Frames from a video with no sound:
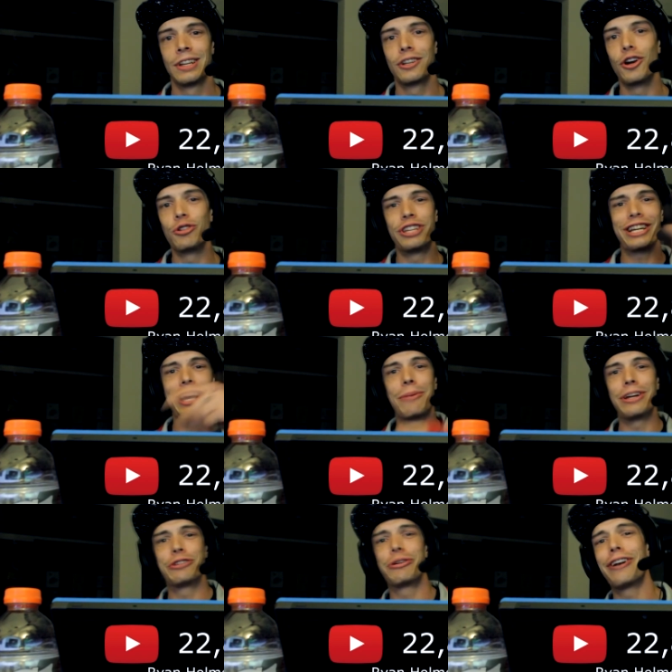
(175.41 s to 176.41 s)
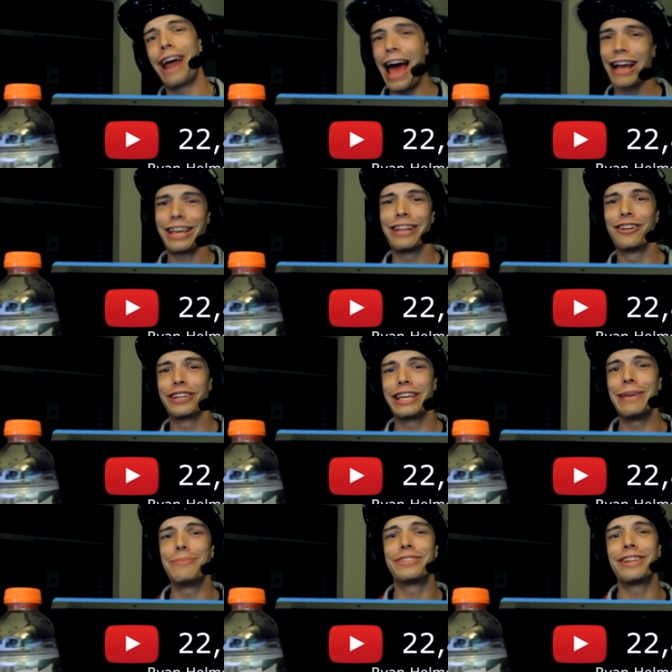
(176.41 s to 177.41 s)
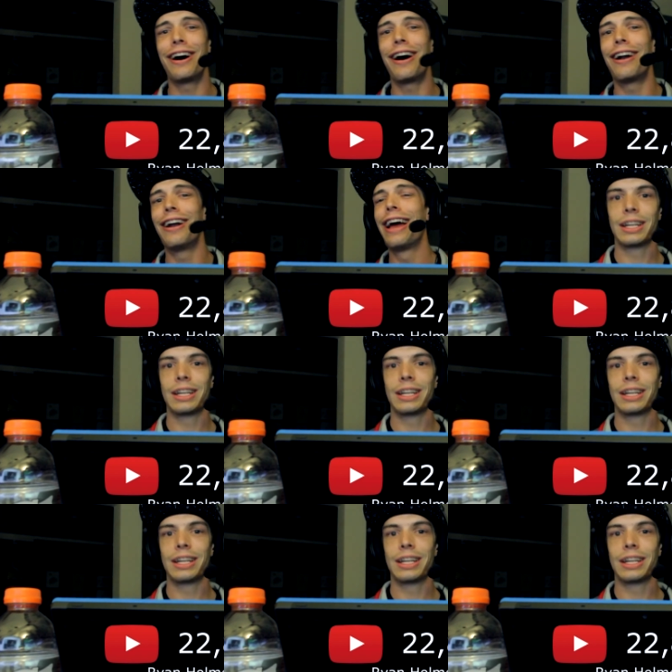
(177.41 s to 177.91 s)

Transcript: Go check out my Twitter, @KillerKeemstar.